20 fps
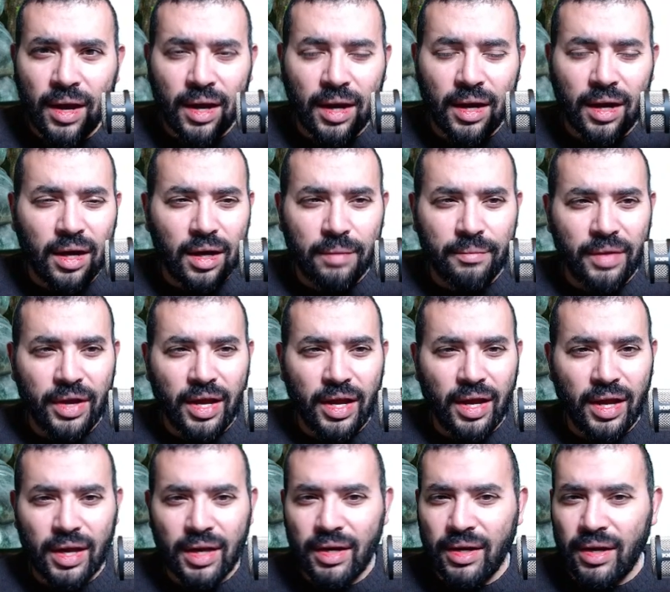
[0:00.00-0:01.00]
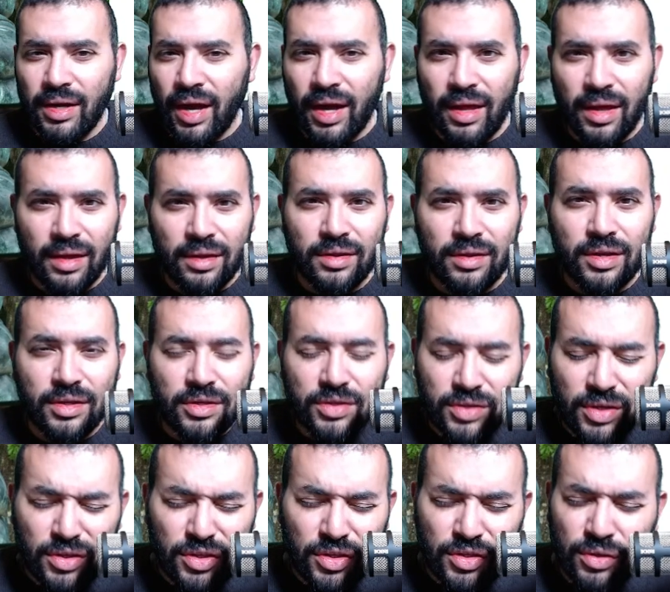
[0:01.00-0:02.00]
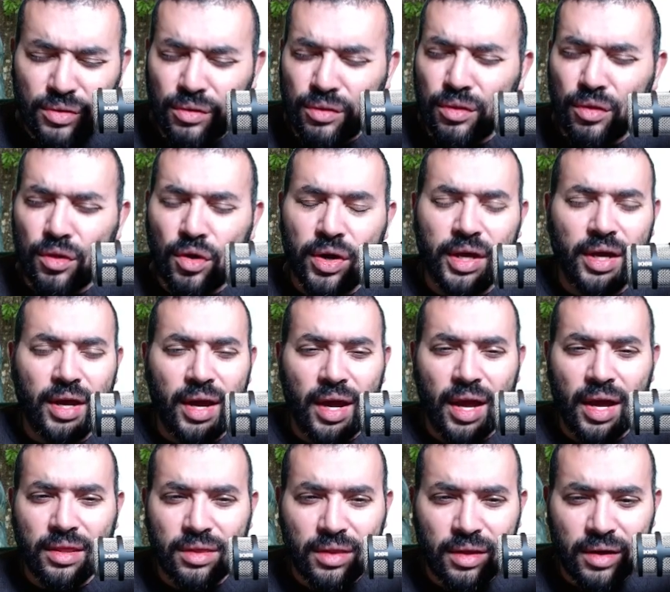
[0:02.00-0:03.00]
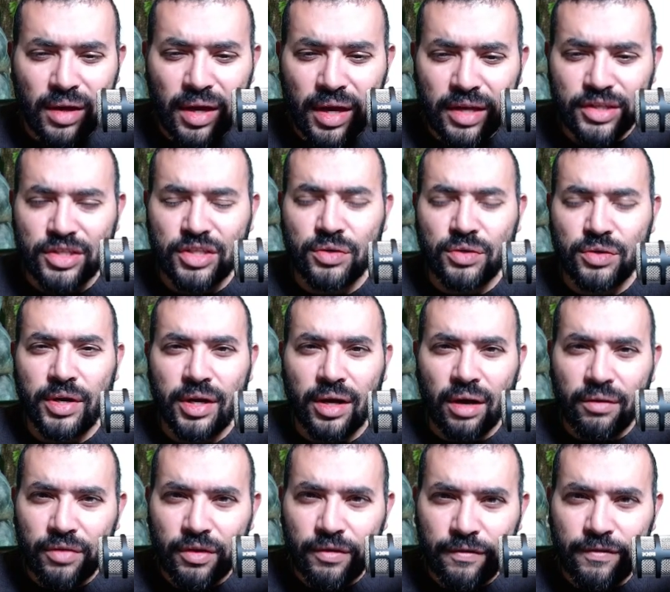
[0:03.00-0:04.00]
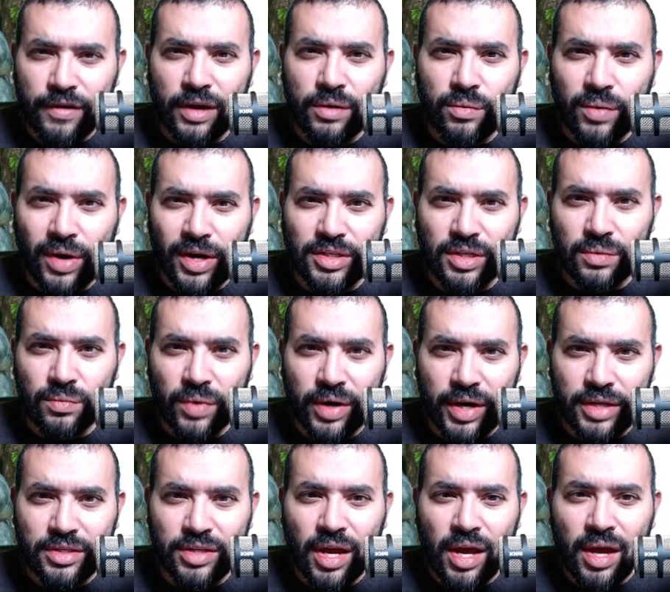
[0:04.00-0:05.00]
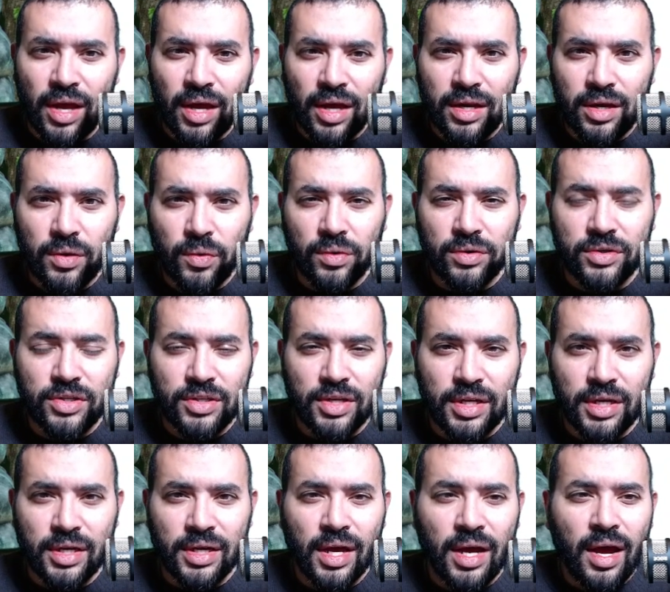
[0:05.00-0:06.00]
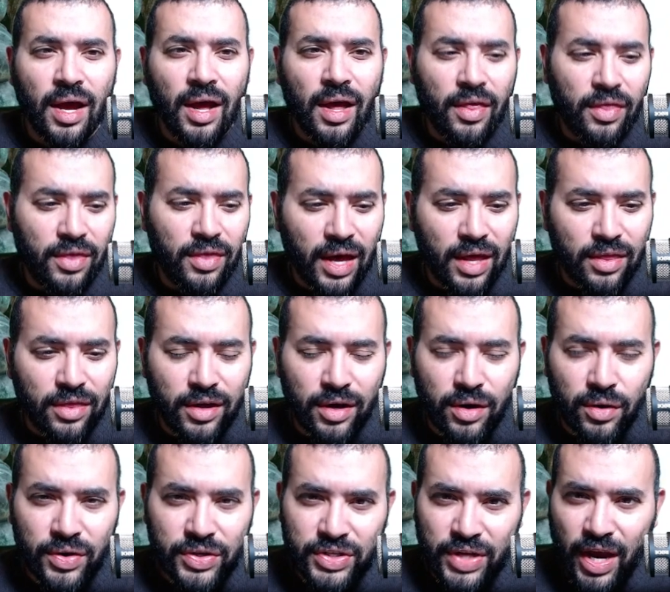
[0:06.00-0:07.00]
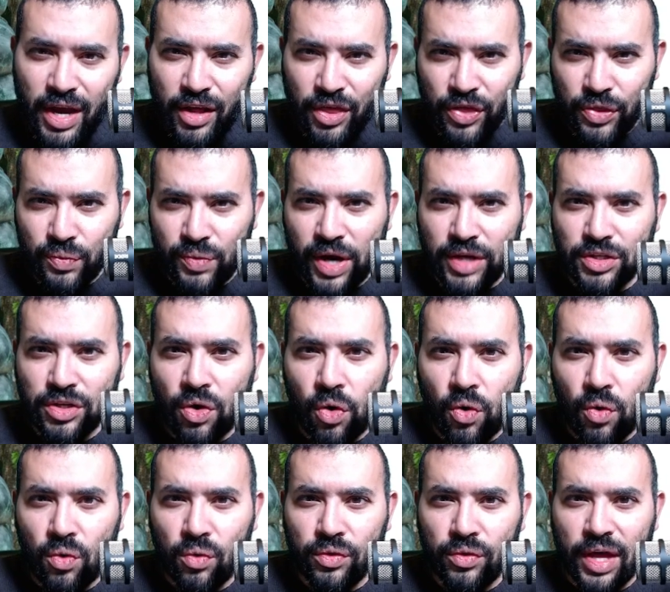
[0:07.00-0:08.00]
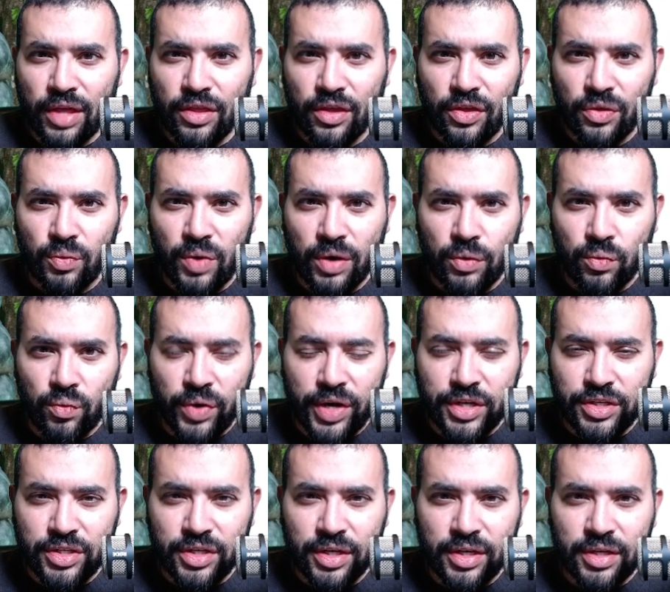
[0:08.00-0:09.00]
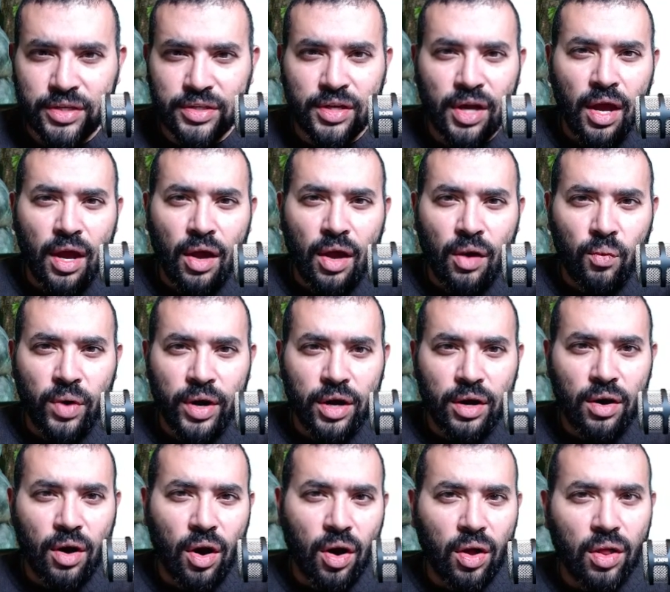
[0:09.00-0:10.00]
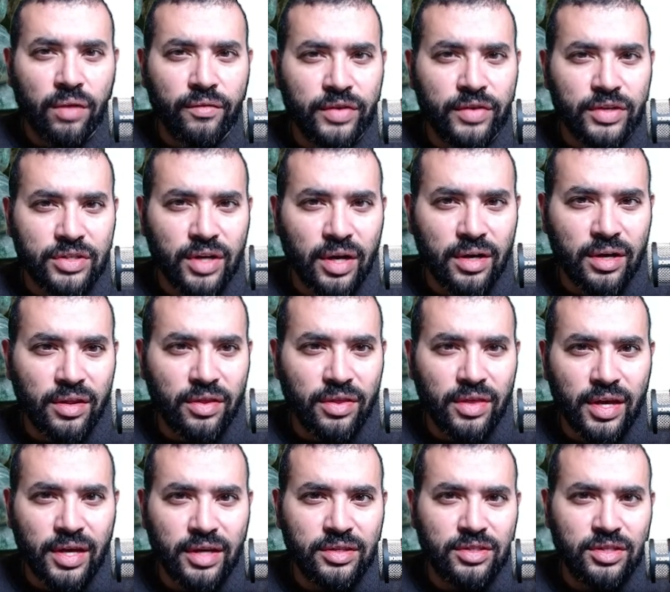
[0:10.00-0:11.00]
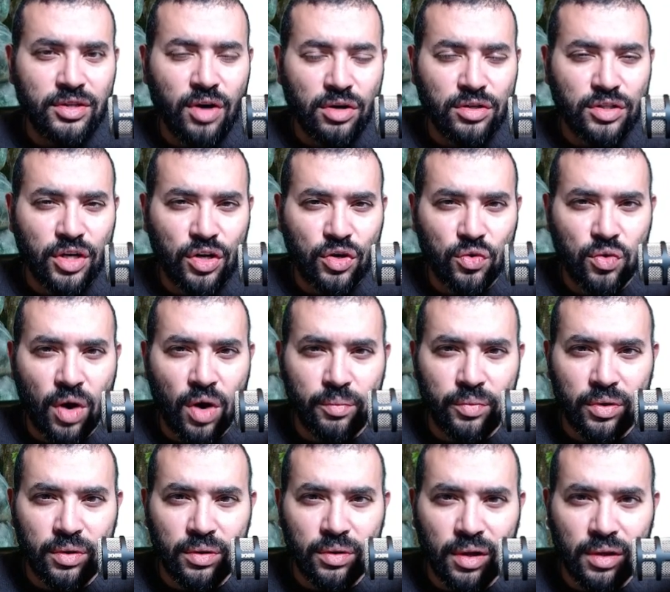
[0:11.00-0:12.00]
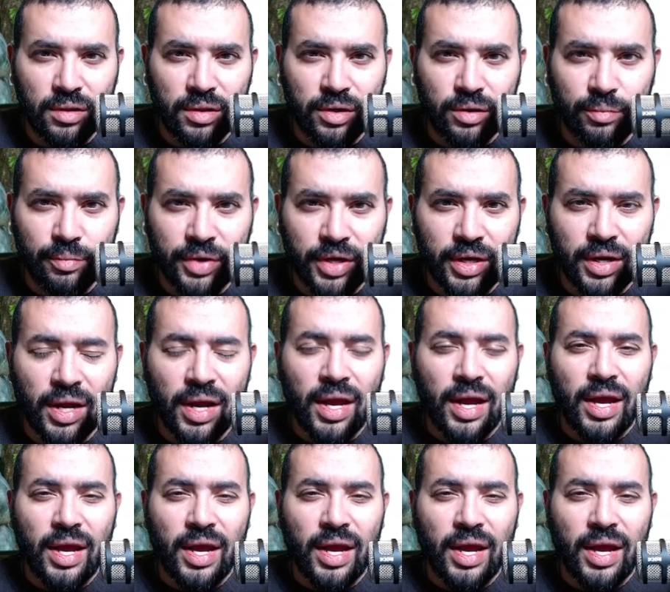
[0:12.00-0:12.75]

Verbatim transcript: Um, and I, this, this look at the history of the Fed raising rates, and you will see that there is a threshold that the Fed reaches where all of a sudden things start to crumble a little bit